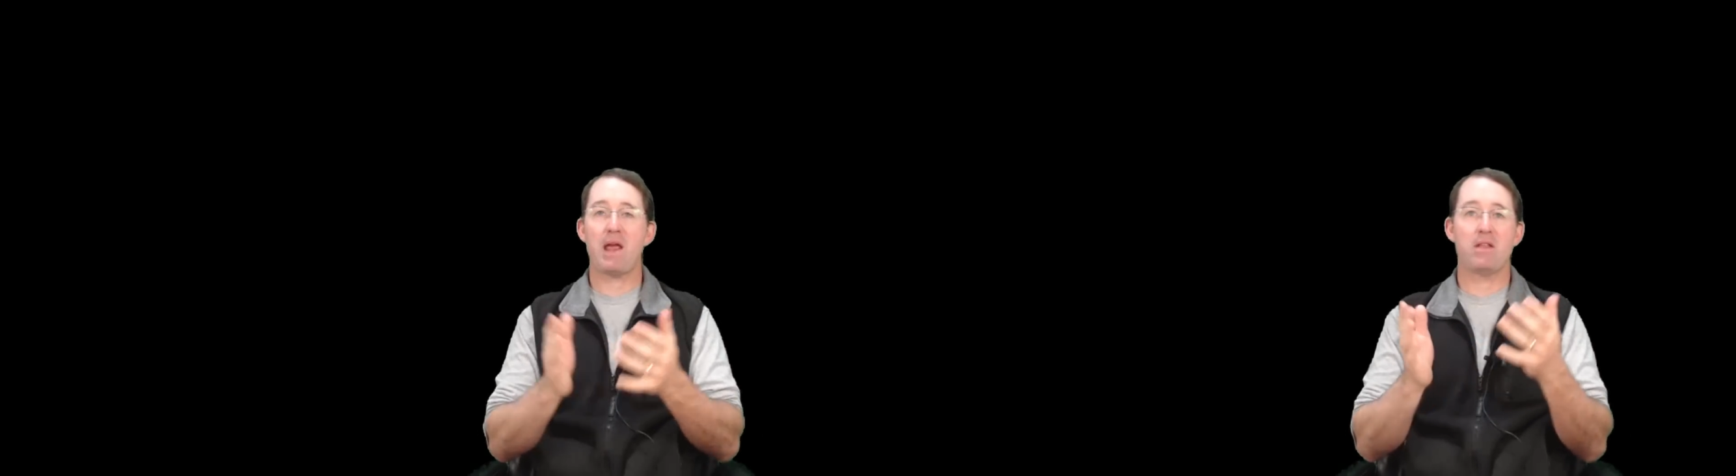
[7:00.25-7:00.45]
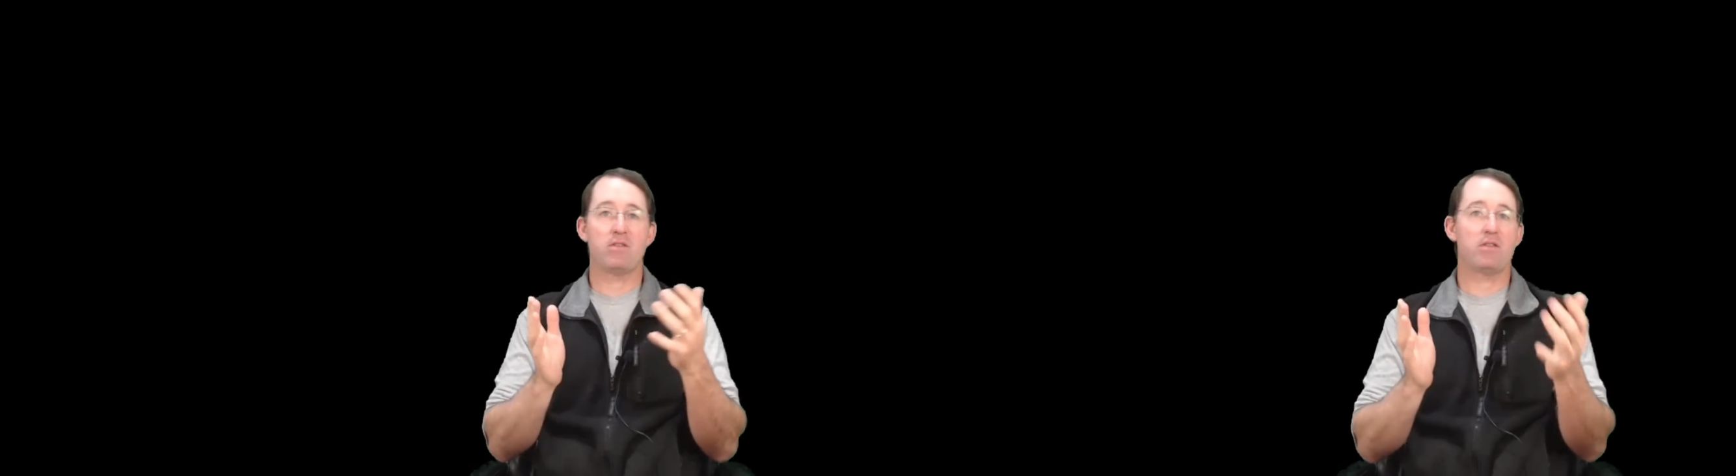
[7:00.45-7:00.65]

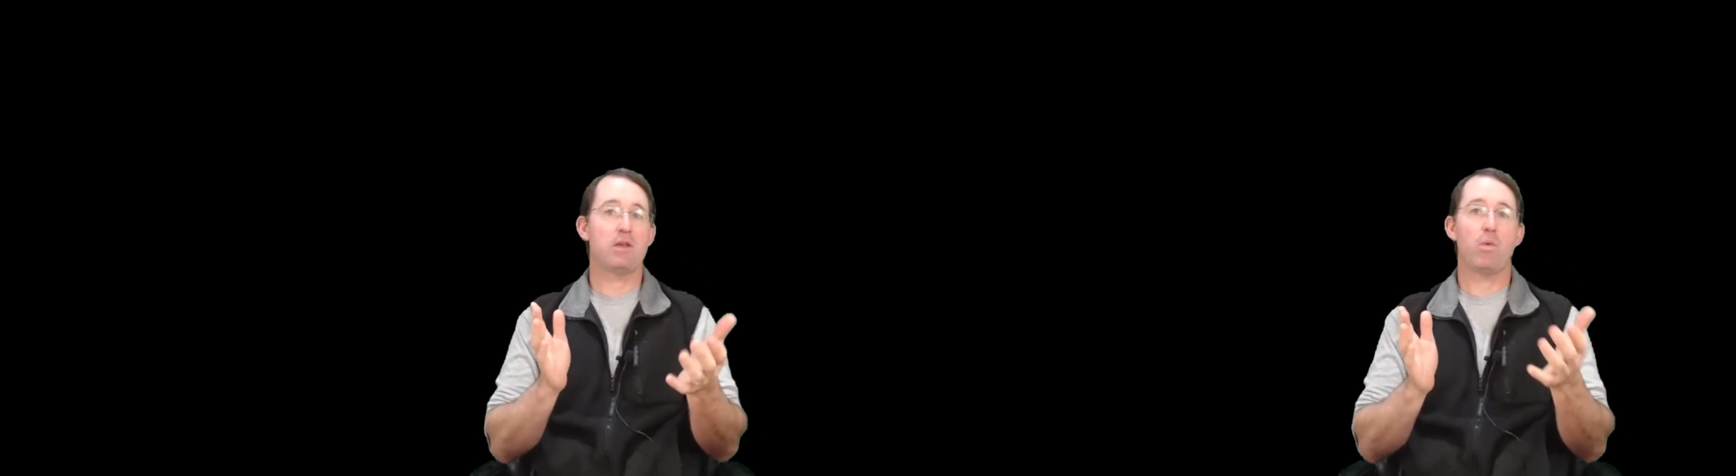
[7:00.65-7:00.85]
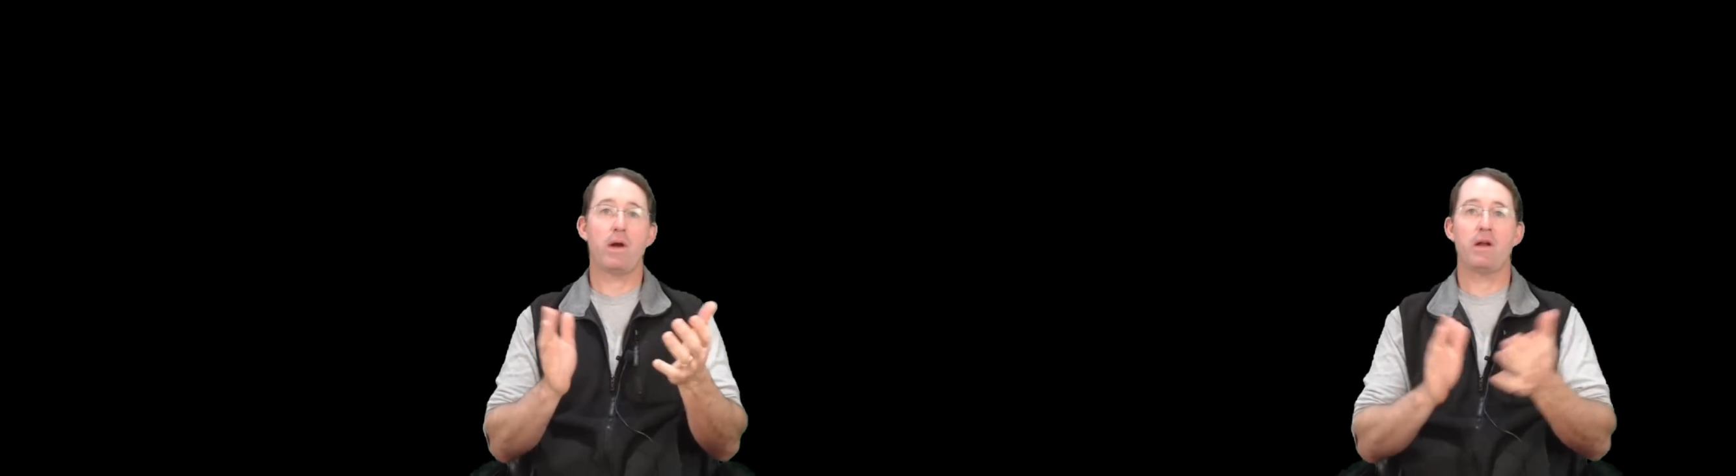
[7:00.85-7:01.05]
and
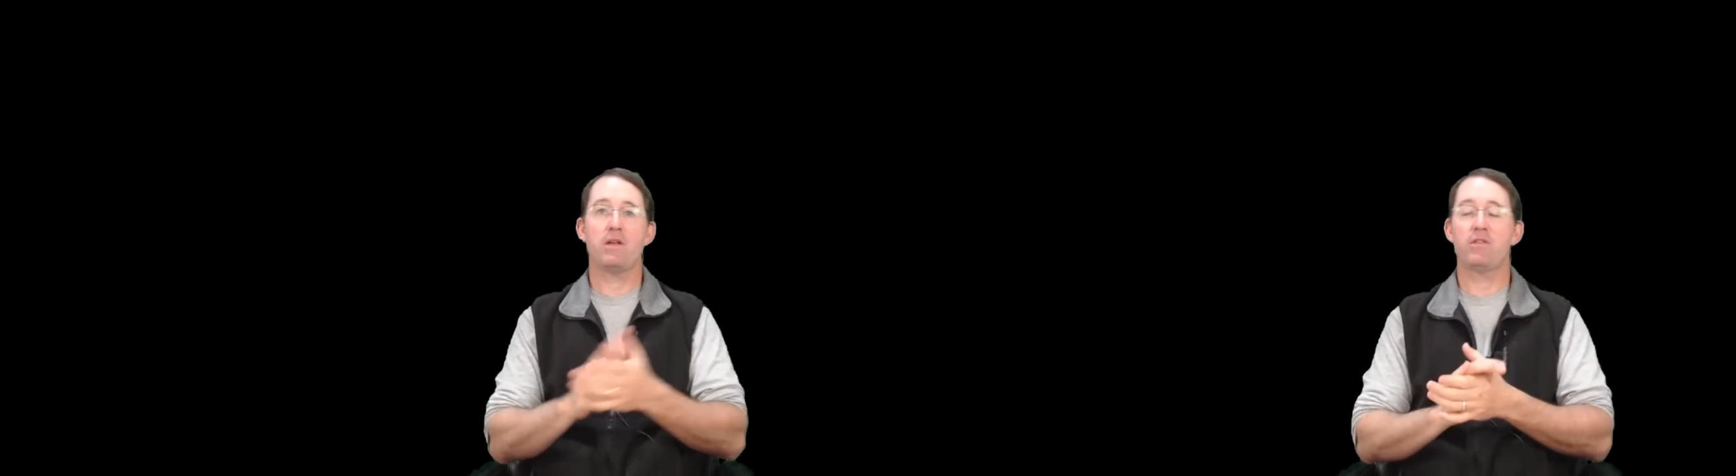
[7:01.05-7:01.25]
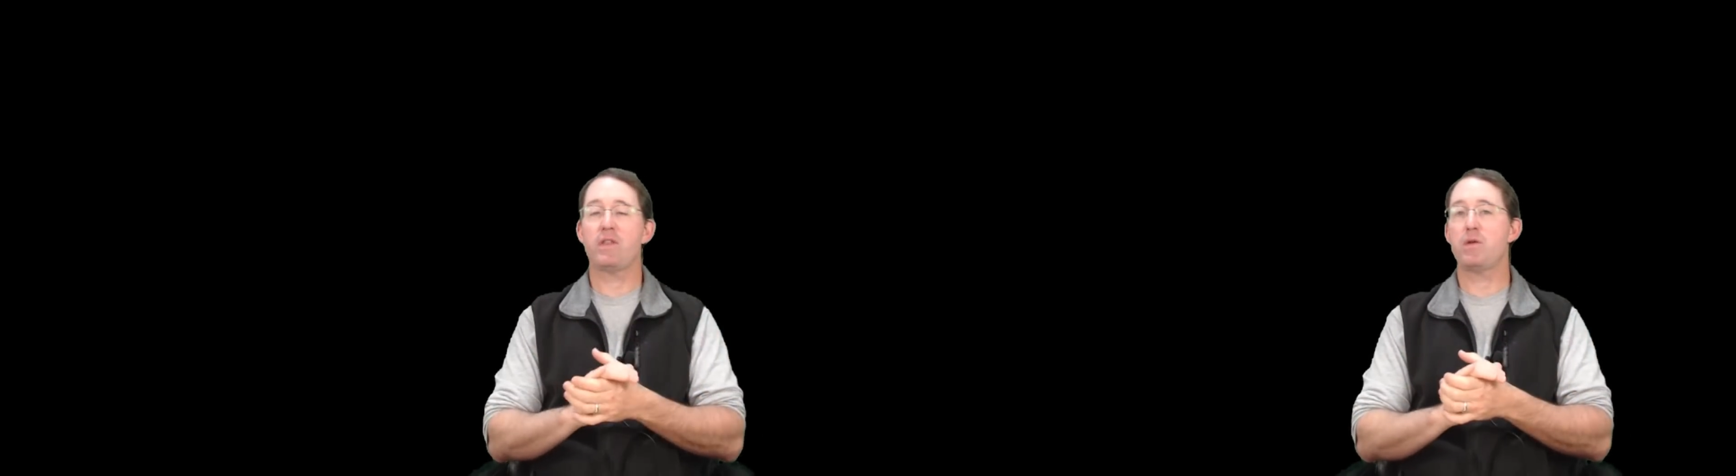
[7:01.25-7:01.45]
see where it
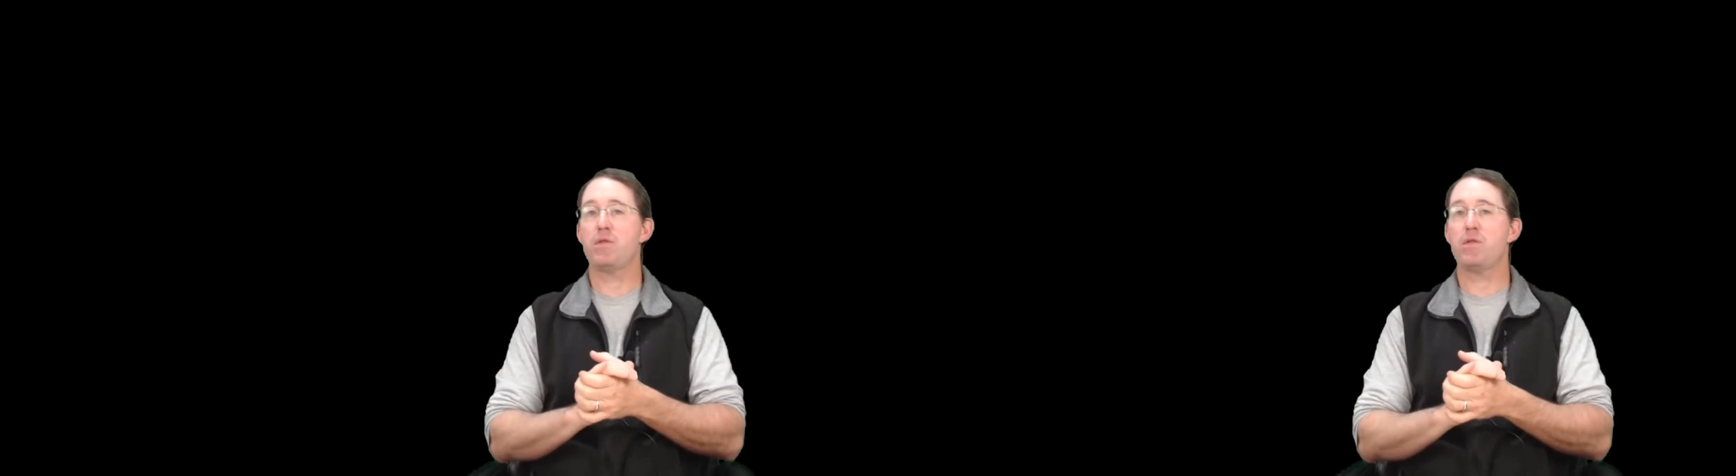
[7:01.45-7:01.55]
is that you